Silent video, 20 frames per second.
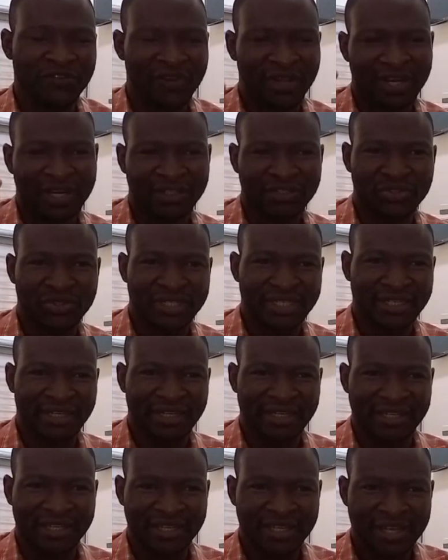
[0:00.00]
of
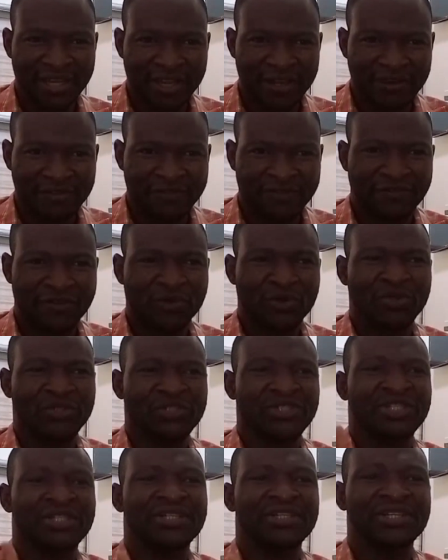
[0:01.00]
electronically
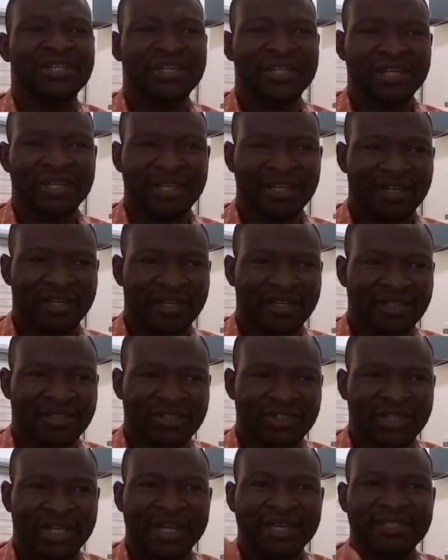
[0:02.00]
focusing the
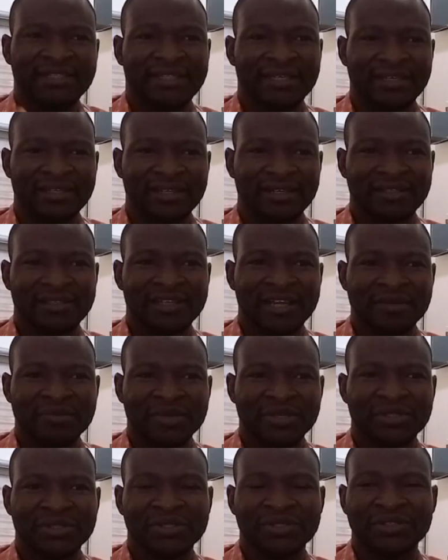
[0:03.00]
slice thickness
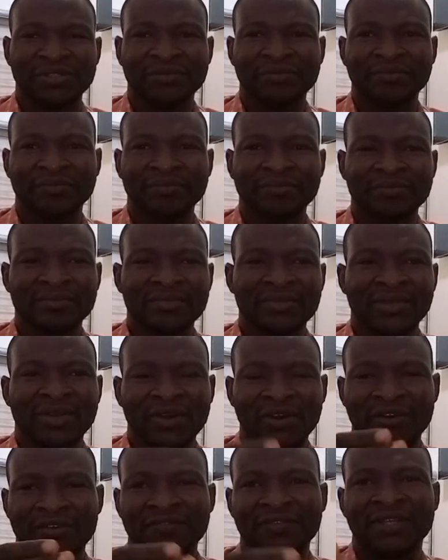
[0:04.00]
dimension
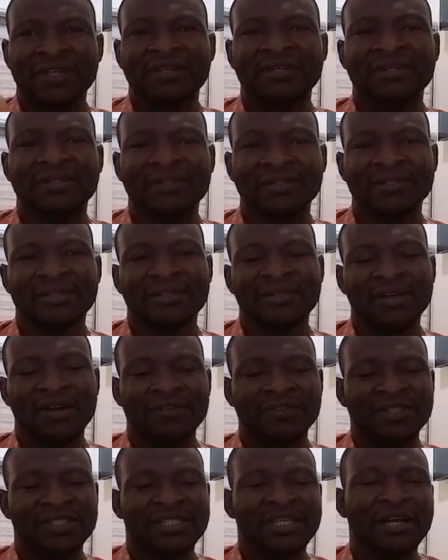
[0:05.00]
of the
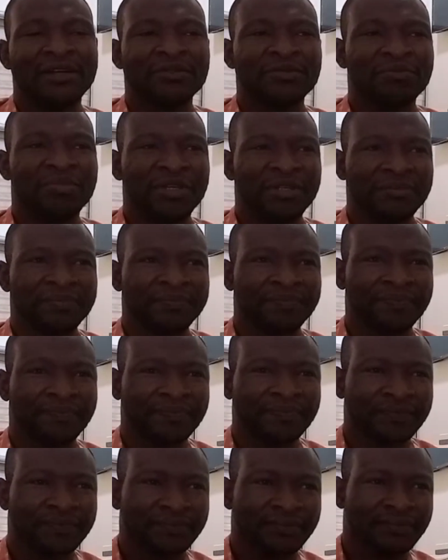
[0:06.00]
sound beam.
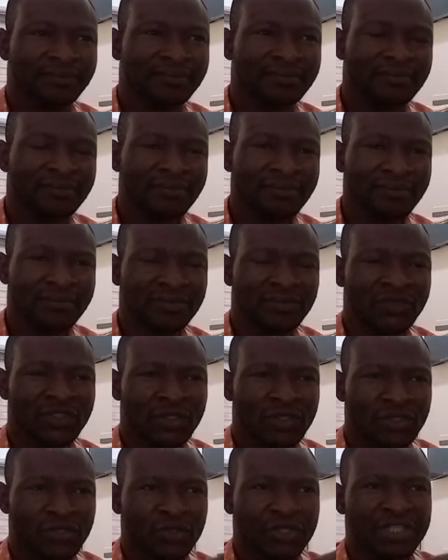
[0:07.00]

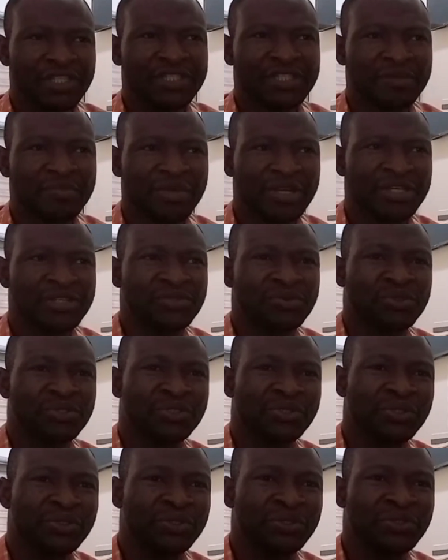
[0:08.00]
So this image will show